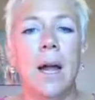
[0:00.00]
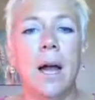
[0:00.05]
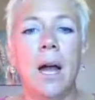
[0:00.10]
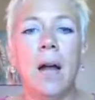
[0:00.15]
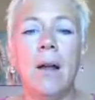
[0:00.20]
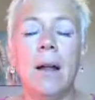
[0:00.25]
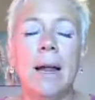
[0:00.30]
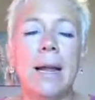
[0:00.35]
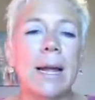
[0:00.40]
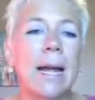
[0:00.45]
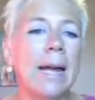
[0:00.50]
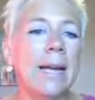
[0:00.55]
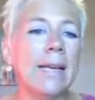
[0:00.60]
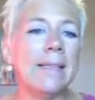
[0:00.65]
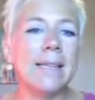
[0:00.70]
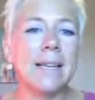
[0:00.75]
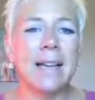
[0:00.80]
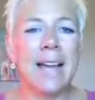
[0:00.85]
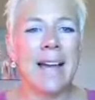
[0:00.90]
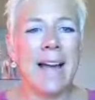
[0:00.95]
All right,
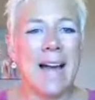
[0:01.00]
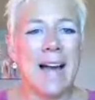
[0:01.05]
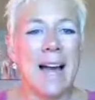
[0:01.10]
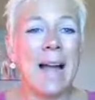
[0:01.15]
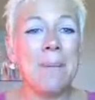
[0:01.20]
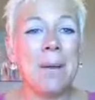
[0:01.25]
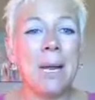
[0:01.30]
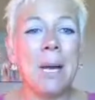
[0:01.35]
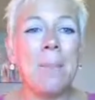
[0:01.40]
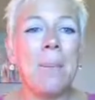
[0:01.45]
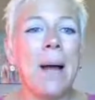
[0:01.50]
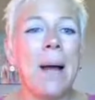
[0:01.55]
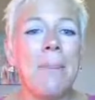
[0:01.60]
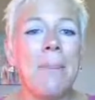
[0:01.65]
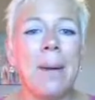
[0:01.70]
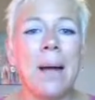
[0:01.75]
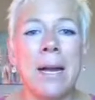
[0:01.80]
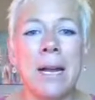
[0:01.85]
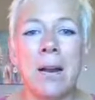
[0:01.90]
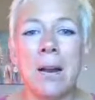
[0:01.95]
guys. I'm going to pop
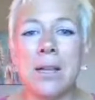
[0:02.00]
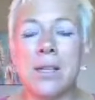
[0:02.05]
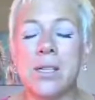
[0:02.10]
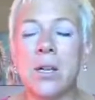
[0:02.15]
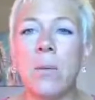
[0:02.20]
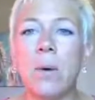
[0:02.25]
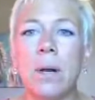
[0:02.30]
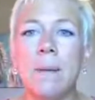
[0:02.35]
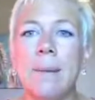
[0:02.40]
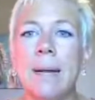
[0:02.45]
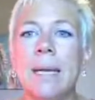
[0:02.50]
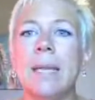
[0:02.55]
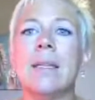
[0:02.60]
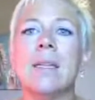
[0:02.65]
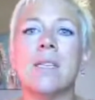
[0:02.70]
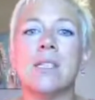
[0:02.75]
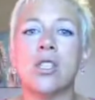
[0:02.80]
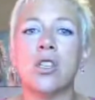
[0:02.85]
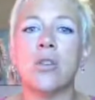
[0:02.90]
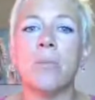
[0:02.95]
out of here. I don't want to make
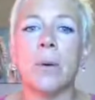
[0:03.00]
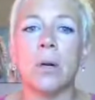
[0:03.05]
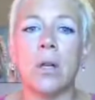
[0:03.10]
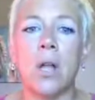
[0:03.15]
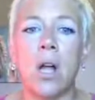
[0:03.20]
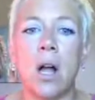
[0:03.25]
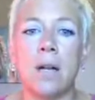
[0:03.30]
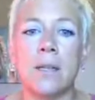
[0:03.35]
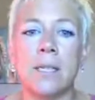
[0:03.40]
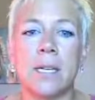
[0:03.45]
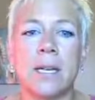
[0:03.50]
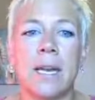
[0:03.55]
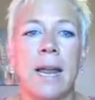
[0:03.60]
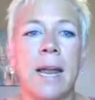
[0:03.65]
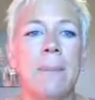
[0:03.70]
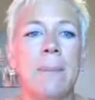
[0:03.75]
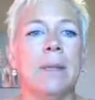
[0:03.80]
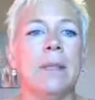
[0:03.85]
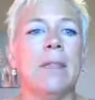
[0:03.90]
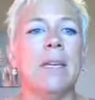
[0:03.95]
this super long
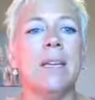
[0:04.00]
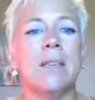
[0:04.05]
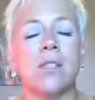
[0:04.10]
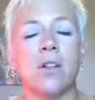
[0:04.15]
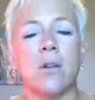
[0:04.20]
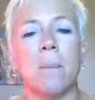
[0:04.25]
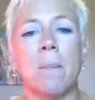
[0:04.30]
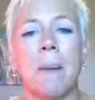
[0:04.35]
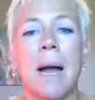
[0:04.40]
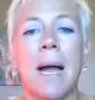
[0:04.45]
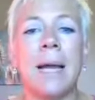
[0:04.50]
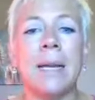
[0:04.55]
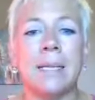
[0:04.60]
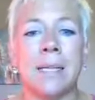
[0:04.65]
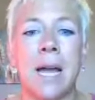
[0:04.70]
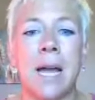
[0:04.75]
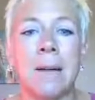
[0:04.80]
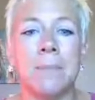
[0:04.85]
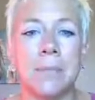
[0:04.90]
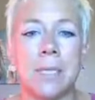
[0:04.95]
today, but these are my
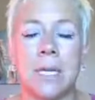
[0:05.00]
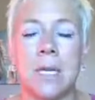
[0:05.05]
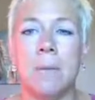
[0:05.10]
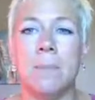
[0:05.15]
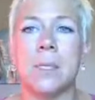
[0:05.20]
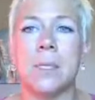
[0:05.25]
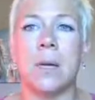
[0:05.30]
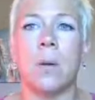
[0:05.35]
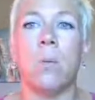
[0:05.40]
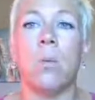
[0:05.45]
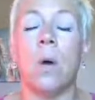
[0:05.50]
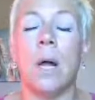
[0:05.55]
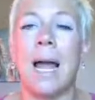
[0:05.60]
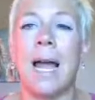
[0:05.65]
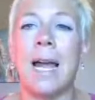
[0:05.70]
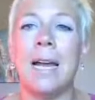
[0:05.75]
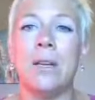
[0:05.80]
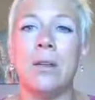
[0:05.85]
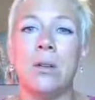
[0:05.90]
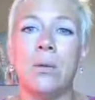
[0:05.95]
top tips on what
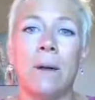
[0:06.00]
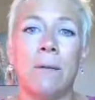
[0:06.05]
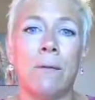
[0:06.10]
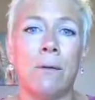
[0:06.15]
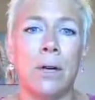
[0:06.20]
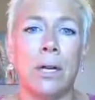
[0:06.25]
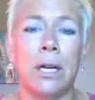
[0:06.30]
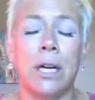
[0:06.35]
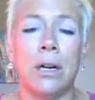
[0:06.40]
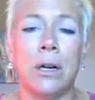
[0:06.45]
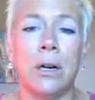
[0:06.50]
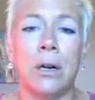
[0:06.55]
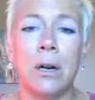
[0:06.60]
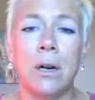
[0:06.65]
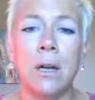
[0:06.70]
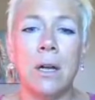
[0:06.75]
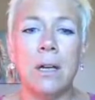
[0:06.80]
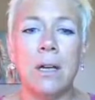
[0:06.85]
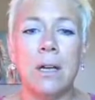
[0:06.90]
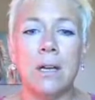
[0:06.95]
I do every year
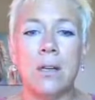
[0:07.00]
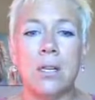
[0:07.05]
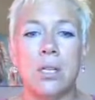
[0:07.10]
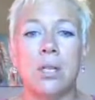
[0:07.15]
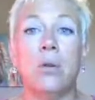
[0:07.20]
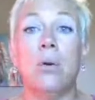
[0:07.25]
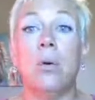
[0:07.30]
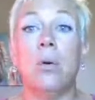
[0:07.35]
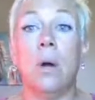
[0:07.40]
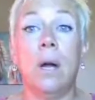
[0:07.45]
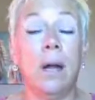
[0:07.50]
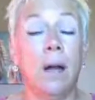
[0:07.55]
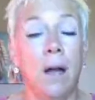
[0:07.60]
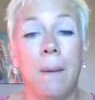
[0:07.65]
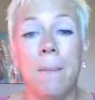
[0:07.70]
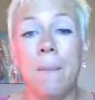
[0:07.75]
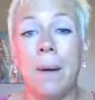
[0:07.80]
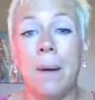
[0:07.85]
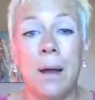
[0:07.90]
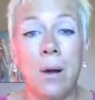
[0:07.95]
to
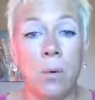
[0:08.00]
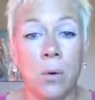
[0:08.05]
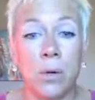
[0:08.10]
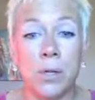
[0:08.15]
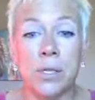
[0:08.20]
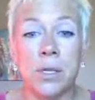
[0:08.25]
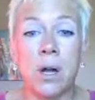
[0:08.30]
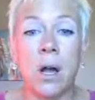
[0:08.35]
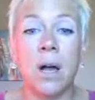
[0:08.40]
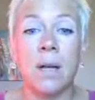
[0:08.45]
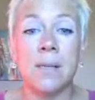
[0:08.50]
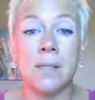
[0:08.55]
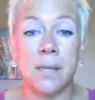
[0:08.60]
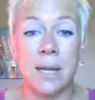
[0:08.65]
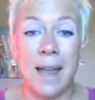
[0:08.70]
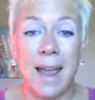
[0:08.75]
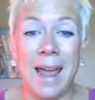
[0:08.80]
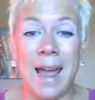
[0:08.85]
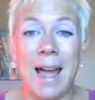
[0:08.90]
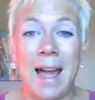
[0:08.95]
cut my horse cost
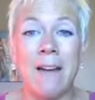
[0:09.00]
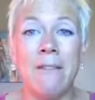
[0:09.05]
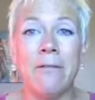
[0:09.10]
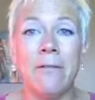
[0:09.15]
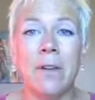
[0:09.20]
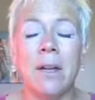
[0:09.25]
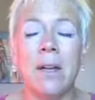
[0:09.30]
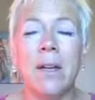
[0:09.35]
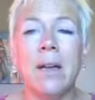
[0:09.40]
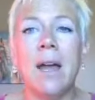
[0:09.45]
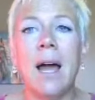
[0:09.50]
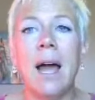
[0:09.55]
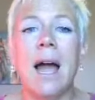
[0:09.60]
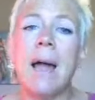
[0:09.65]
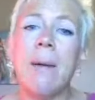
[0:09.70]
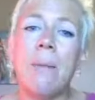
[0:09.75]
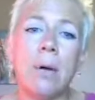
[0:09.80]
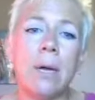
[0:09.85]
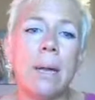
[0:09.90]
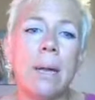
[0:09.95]
in half.
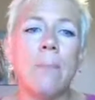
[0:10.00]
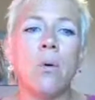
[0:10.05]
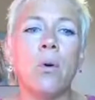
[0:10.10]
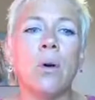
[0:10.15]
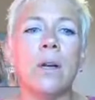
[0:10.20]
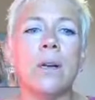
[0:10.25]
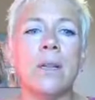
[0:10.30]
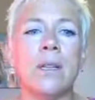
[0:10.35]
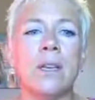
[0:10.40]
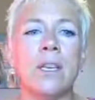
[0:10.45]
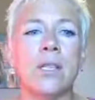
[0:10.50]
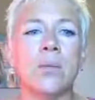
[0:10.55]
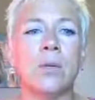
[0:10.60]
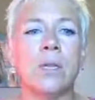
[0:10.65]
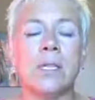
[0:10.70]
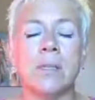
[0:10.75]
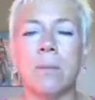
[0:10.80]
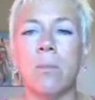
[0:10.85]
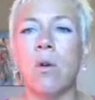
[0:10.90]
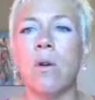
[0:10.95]
I will get more into this
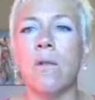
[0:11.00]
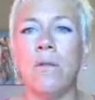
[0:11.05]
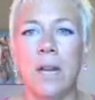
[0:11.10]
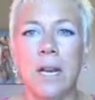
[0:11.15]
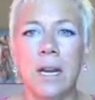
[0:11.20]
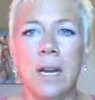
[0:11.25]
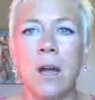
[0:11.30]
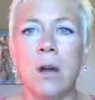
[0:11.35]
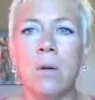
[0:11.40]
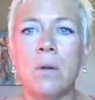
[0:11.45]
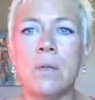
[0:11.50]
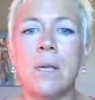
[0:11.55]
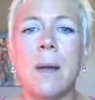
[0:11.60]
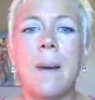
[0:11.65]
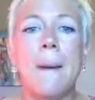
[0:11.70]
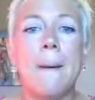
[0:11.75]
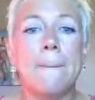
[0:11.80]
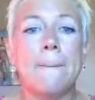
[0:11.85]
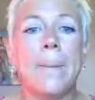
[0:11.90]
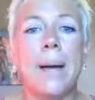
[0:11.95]
with some more videos,
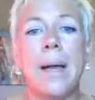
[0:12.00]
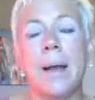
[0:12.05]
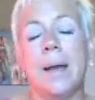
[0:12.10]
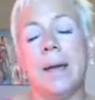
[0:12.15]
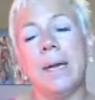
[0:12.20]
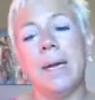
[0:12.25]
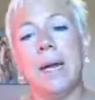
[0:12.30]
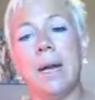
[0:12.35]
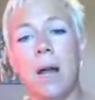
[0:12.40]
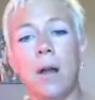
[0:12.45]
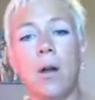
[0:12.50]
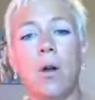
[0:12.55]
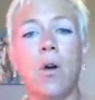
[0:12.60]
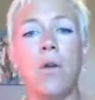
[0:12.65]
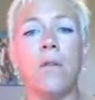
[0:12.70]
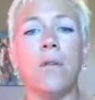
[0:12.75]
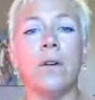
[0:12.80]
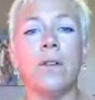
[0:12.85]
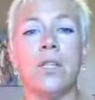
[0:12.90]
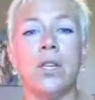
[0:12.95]
but get on
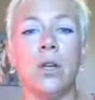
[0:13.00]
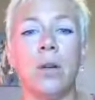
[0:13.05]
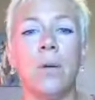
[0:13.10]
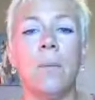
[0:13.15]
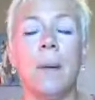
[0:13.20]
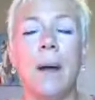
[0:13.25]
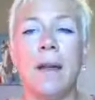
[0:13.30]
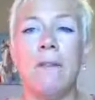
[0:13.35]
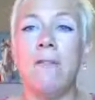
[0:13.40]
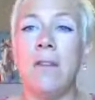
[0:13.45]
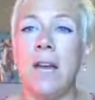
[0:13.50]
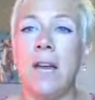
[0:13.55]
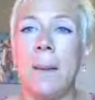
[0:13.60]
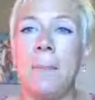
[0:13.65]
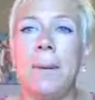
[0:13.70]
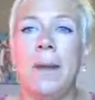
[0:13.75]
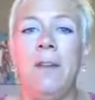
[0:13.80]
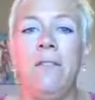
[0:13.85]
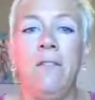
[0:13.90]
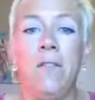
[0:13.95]
over to my
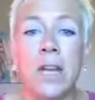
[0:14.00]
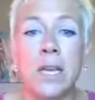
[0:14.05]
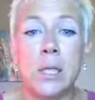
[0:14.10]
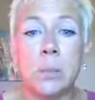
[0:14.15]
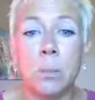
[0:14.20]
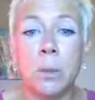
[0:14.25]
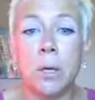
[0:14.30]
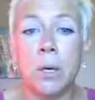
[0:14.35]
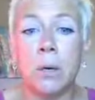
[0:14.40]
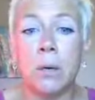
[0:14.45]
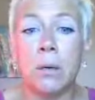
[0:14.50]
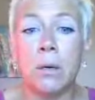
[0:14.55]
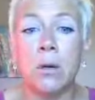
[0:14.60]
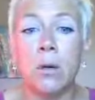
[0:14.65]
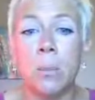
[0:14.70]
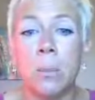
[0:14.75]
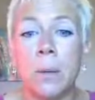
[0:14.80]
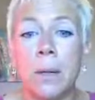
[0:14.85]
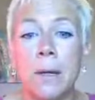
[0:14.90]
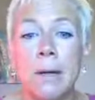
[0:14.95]
VIP Facebook
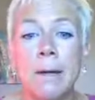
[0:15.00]
group.